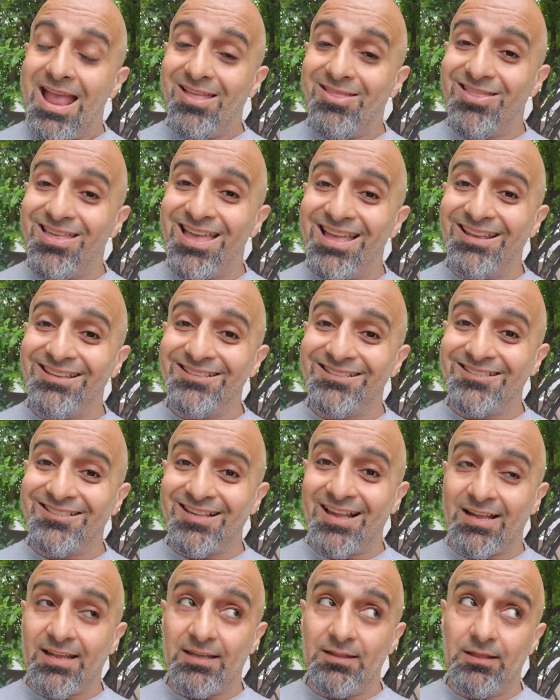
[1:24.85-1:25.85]
And then
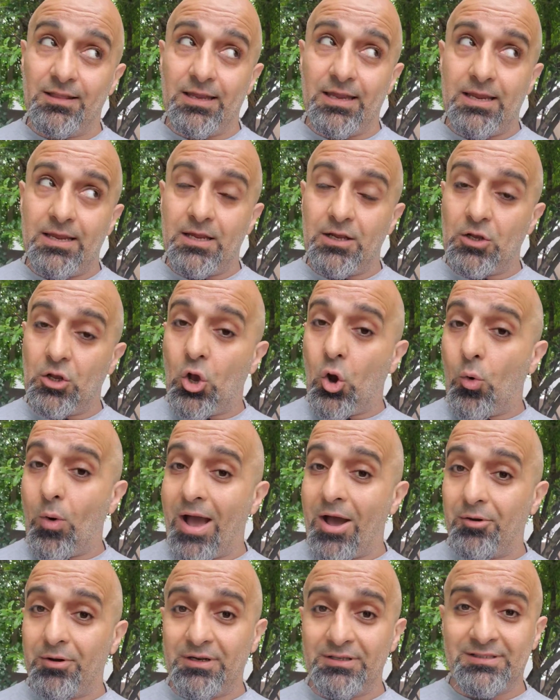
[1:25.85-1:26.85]
secondly, go
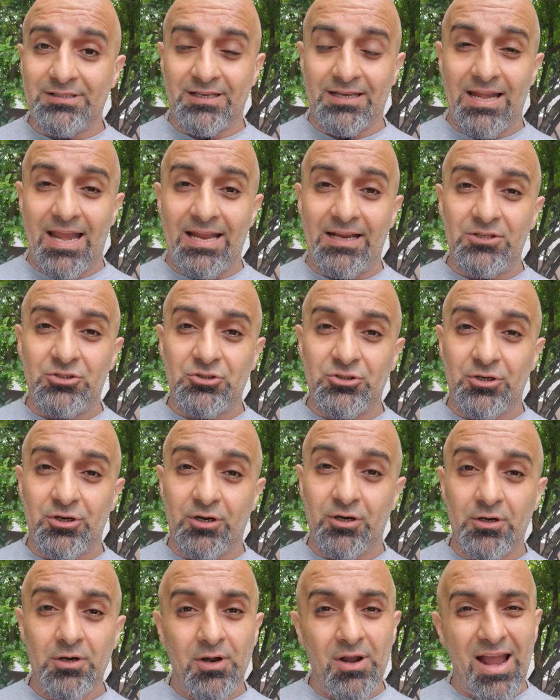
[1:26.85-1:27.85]
out into
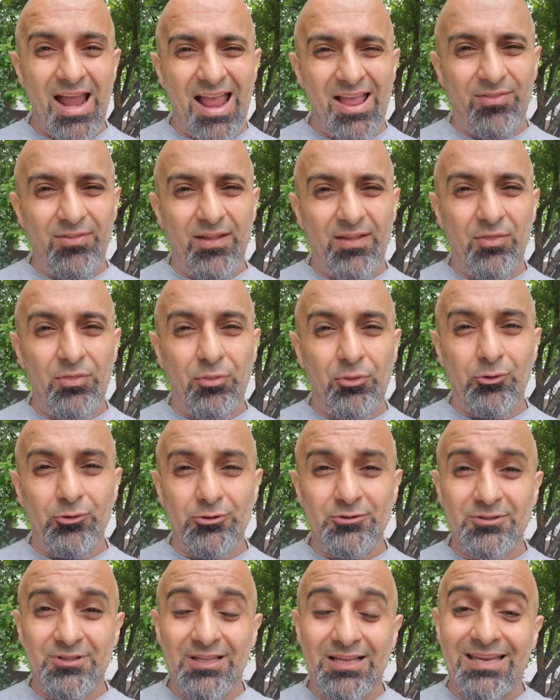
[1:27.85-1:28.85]
nature. And then
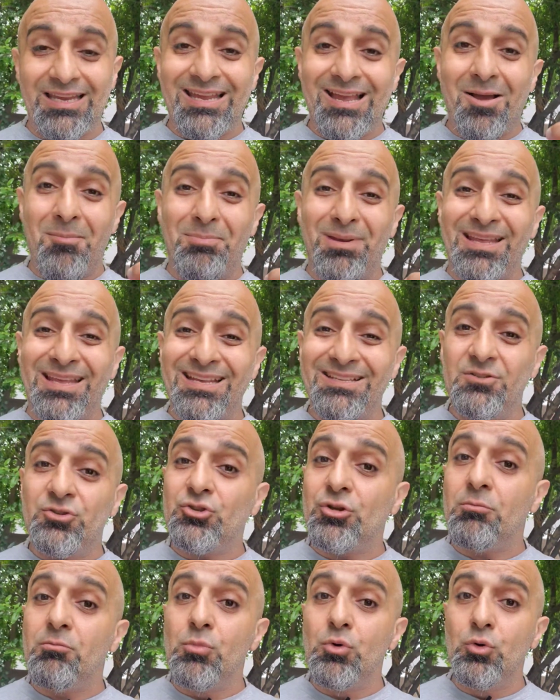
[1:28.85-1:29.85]
thirdly, begin
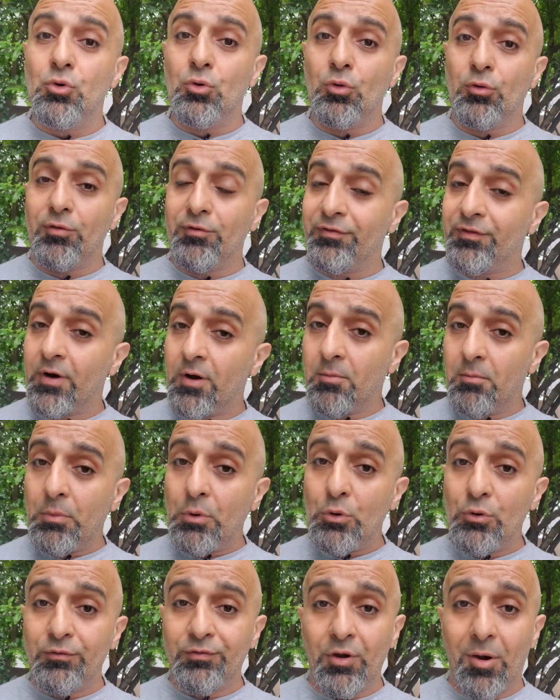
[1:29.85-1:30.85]
to move
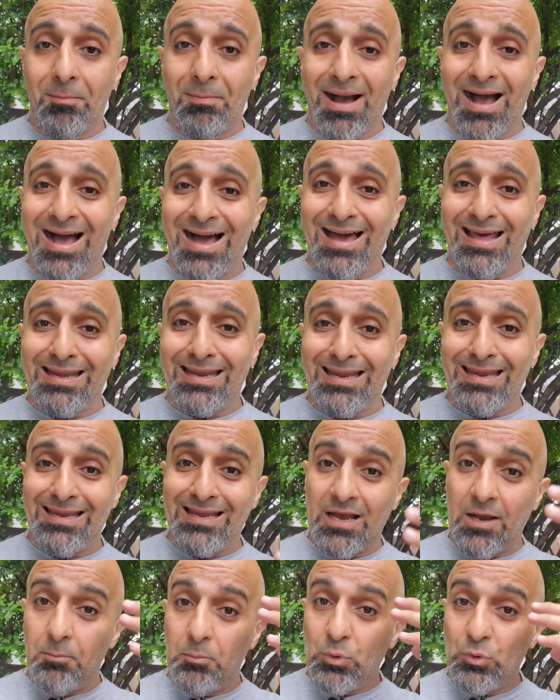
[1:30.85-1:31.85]
your body,
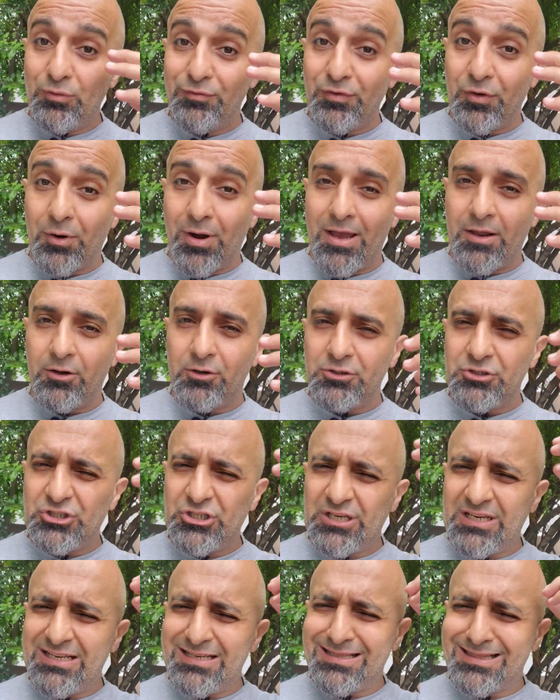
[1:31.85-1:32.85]
move your
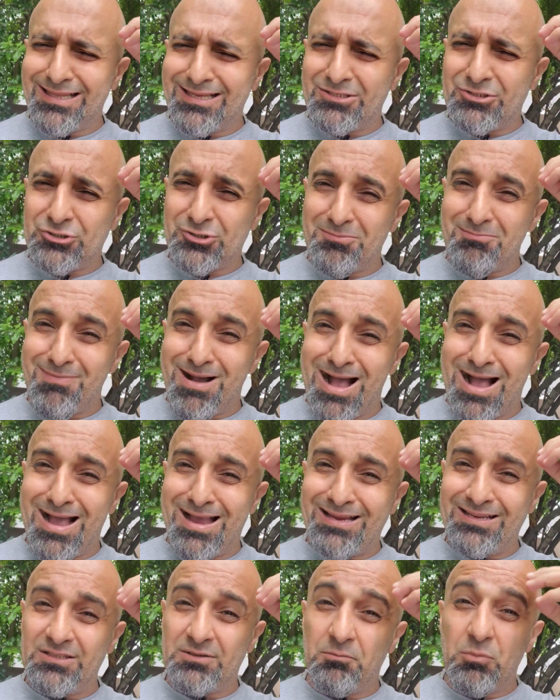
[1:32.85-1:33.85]
energy, let your
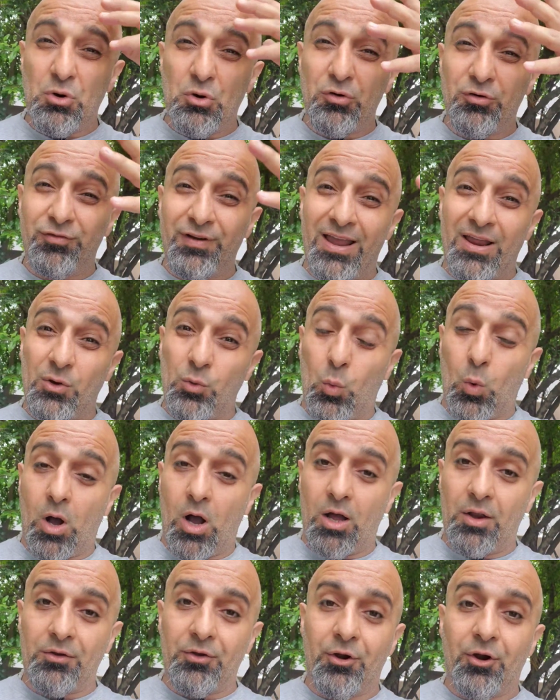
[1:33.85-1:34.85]
mind move and
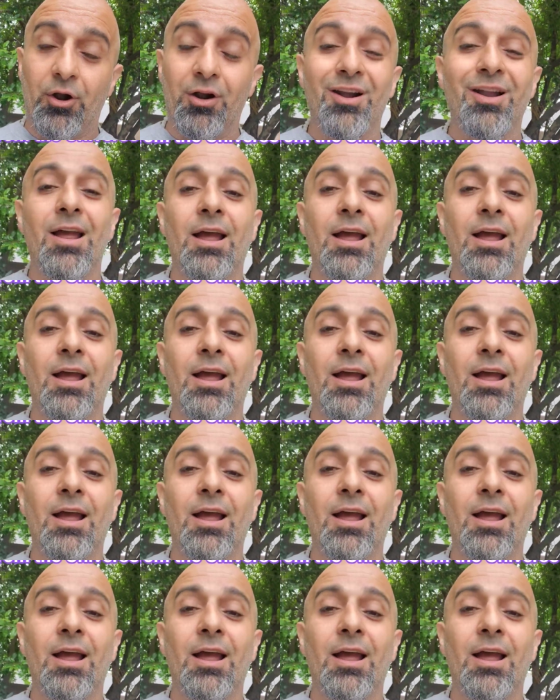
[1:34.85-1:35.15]
wander,